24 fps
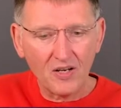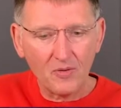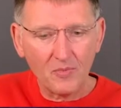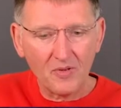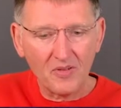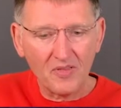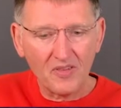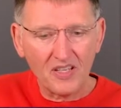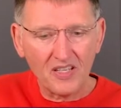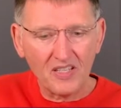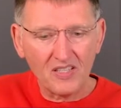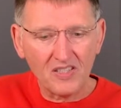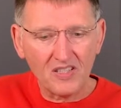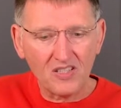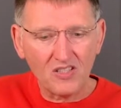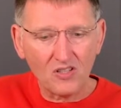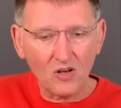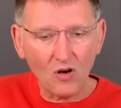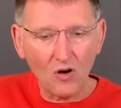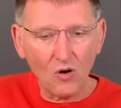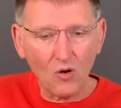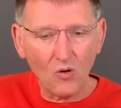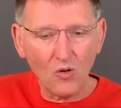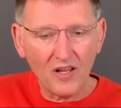but this is
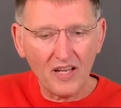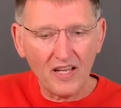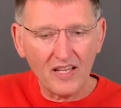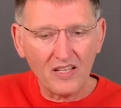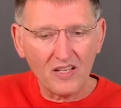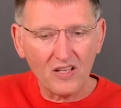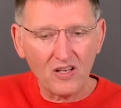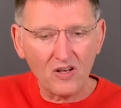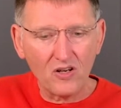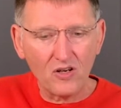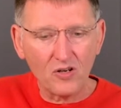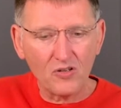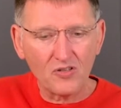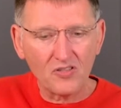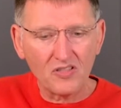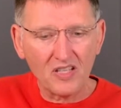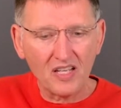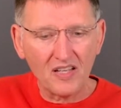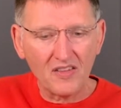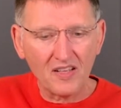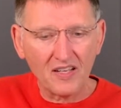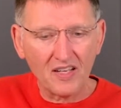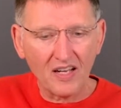only used in the